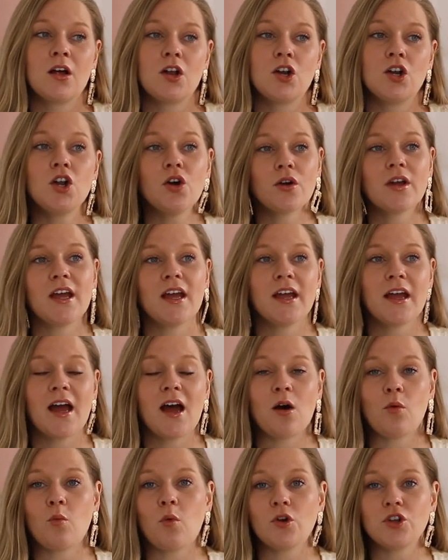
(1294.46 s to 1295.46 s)
looking
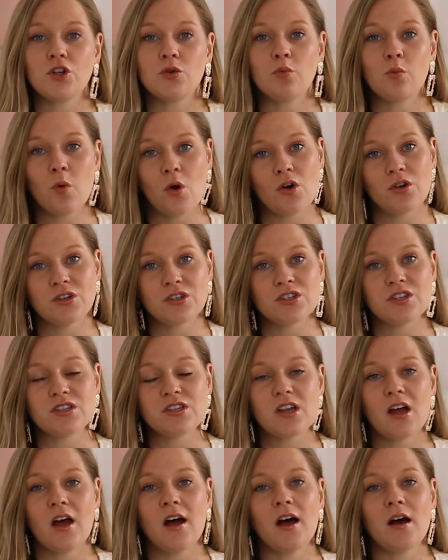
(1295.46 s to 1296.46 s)
at what you
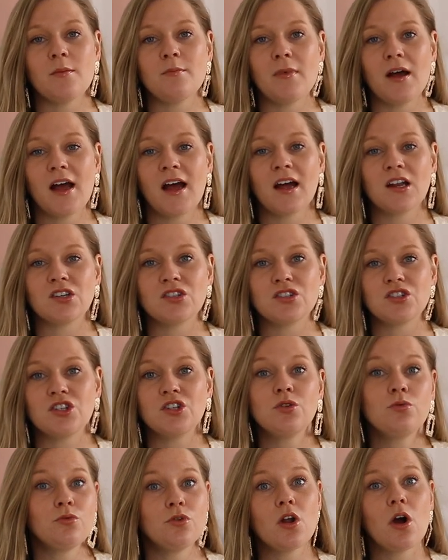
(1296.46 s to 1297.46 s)
want, and
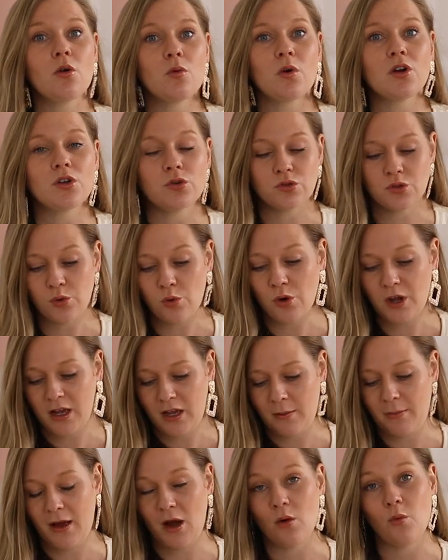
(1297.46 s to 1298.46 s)
you know what you're
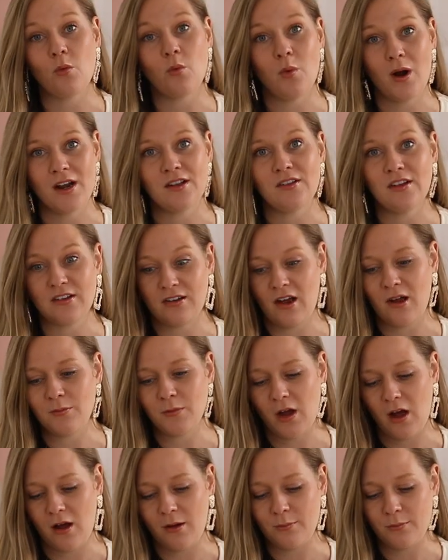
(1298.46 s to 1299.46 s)
talking about when the
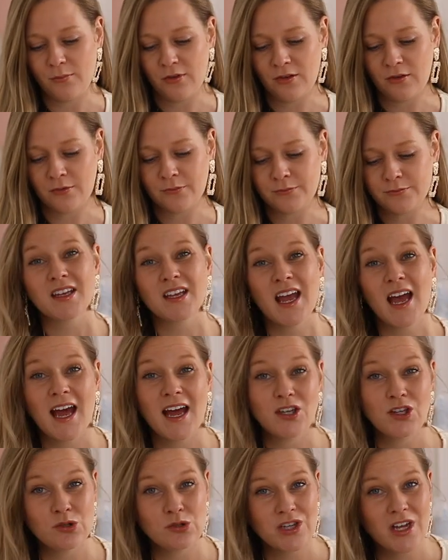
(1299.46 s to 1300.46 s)
time comes.
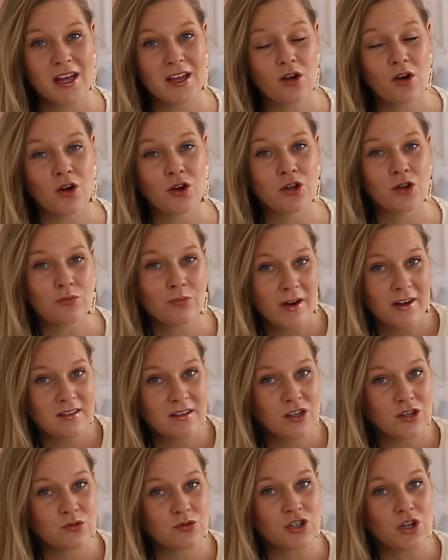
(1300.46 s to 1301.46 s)
Can you take on a
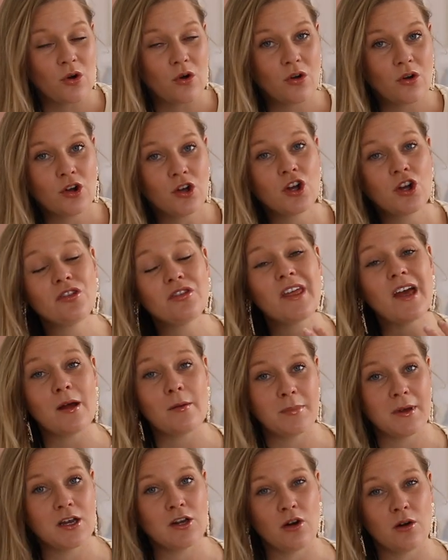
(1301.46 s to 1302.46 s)
rescue dog? Could
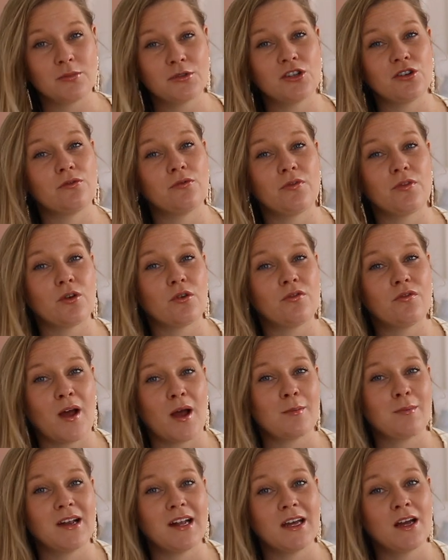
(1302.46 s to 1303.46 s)
that be an option for your
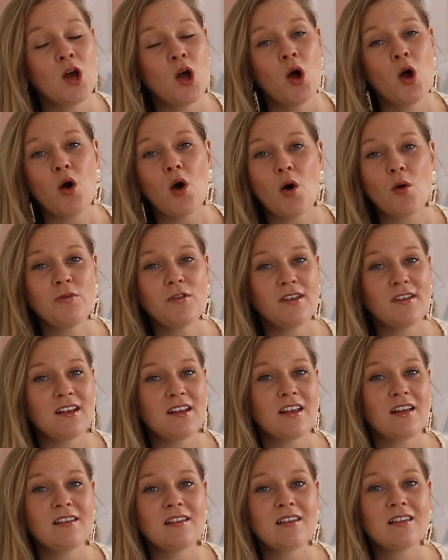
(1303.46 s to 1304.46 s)
family? Obviously,
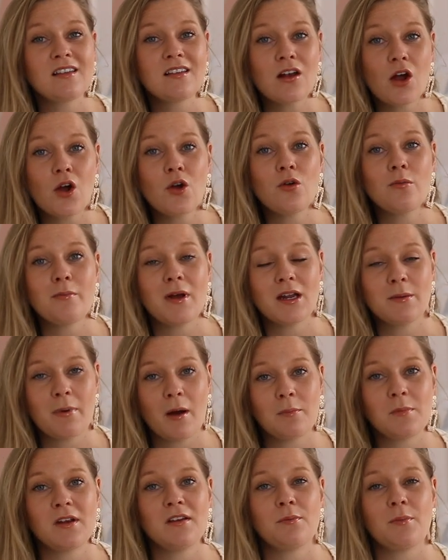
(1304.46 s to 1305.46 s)
there's so many
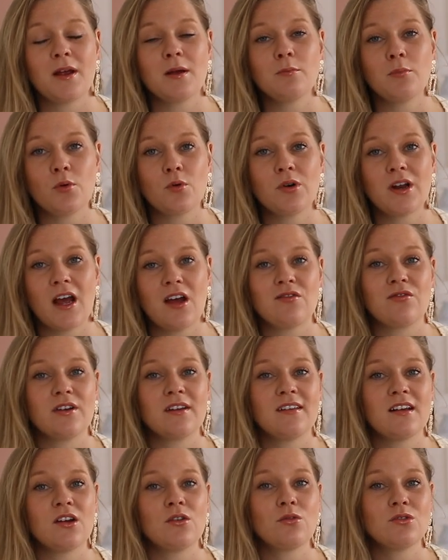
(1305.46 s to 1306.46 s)
puppies being born every
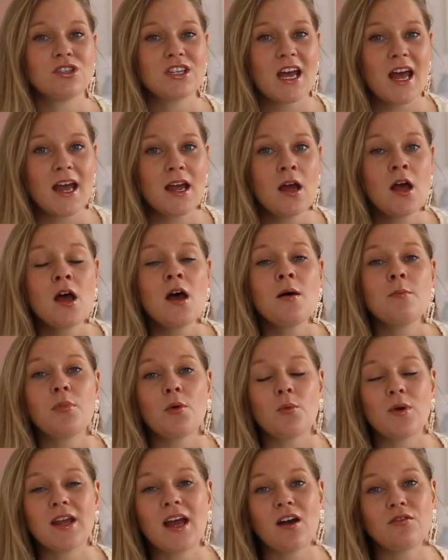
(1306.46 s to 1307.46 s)
single day,
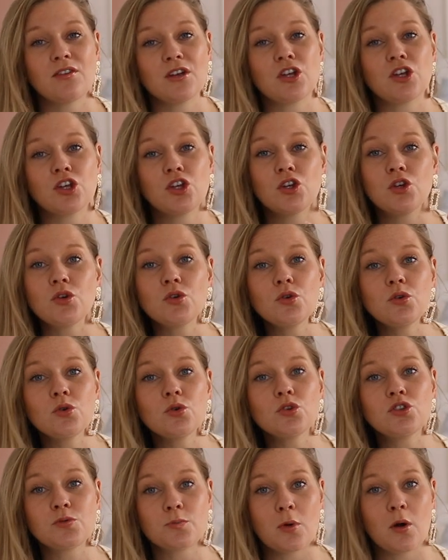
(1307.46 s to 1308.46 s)
but we have a
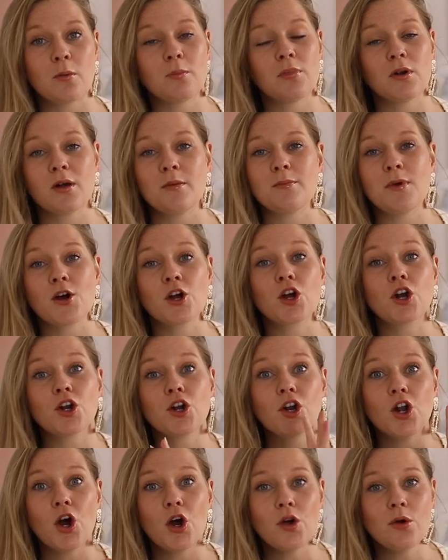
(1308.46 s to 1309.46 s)
huge problem
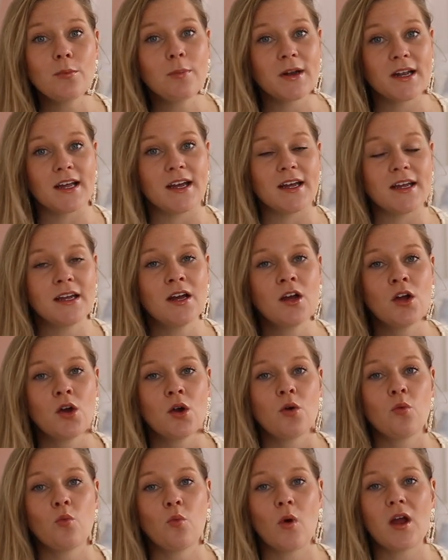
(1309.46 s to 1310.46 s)
globally
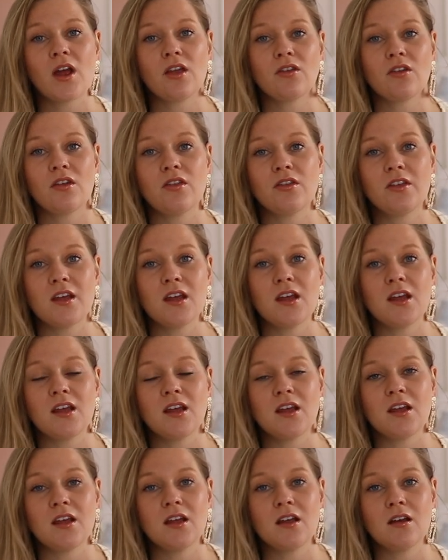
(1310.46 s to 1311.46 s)
with
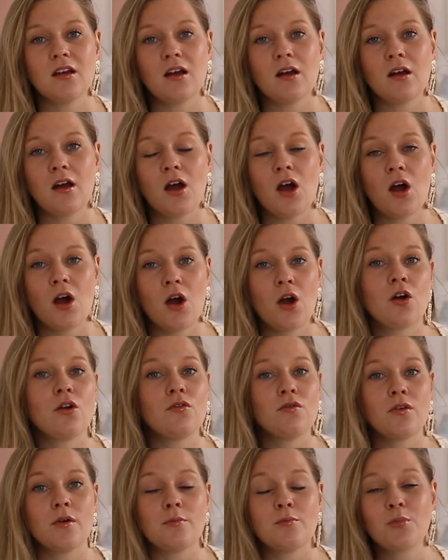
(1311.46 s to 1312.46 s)
the
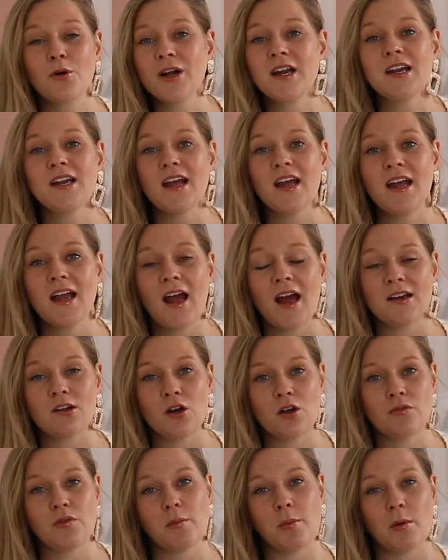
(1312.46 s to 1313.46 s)
overbreeding
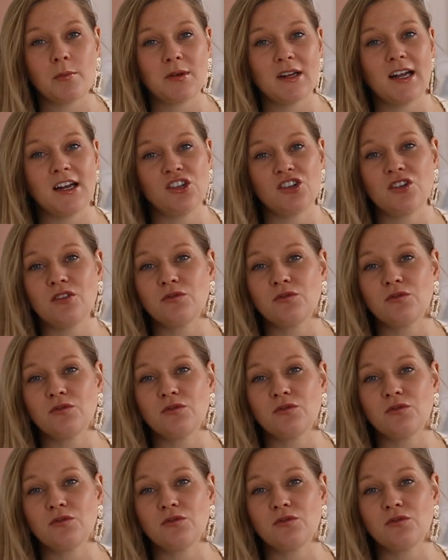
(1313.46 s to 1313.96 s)
and overpopulation